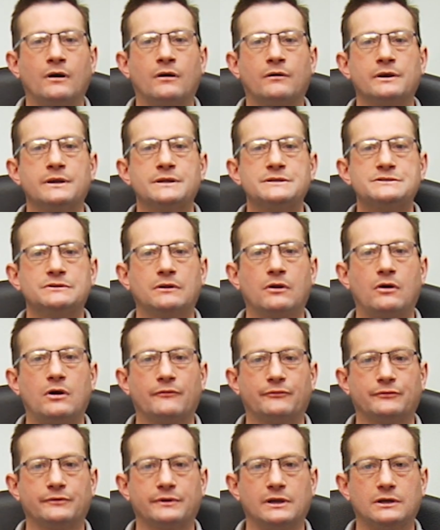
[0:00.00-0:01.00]
Our initial
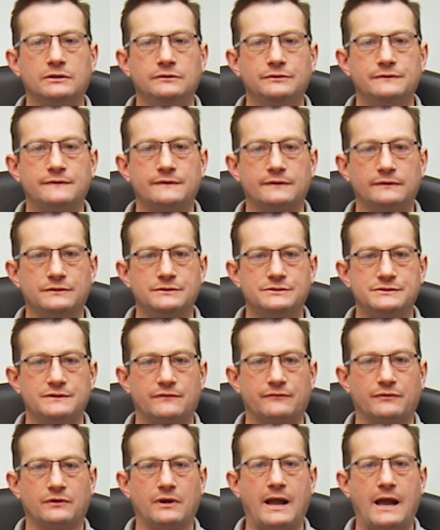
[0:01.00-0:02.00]
offering includes
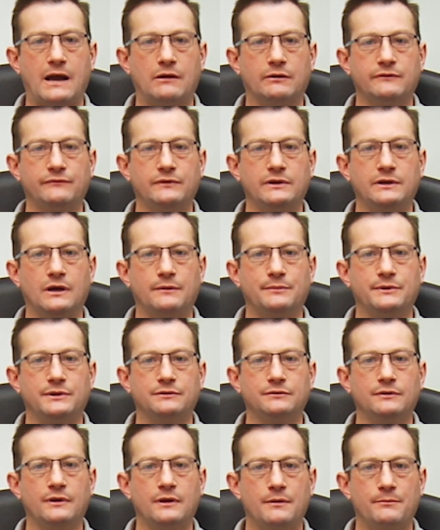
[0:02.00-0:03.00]
solutions for Audi
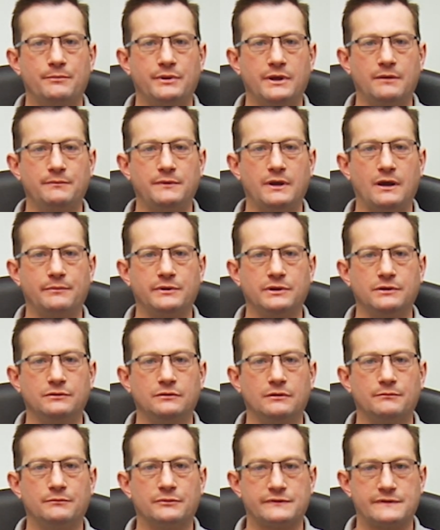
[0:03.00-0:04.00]
VW,
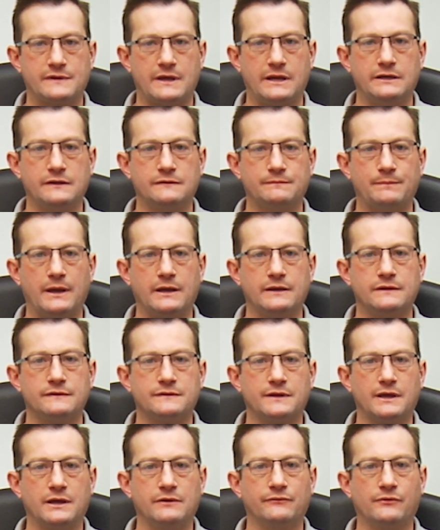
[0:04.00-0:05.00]
BMW,
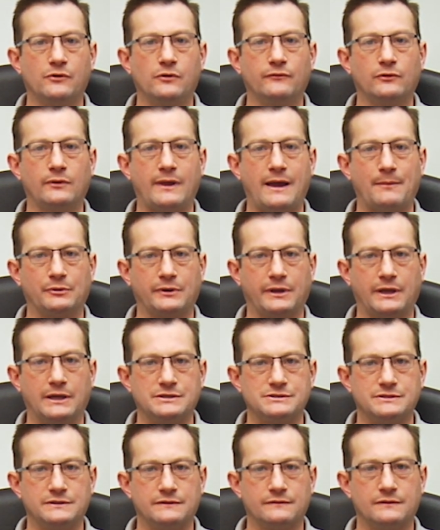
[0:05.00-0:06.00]
Mercedes-Benz, and Volvo
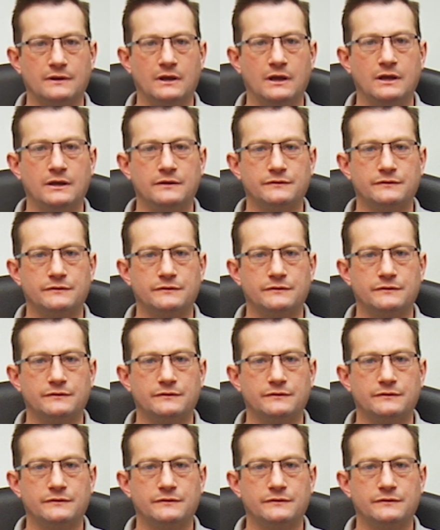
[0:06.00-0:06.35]
applications.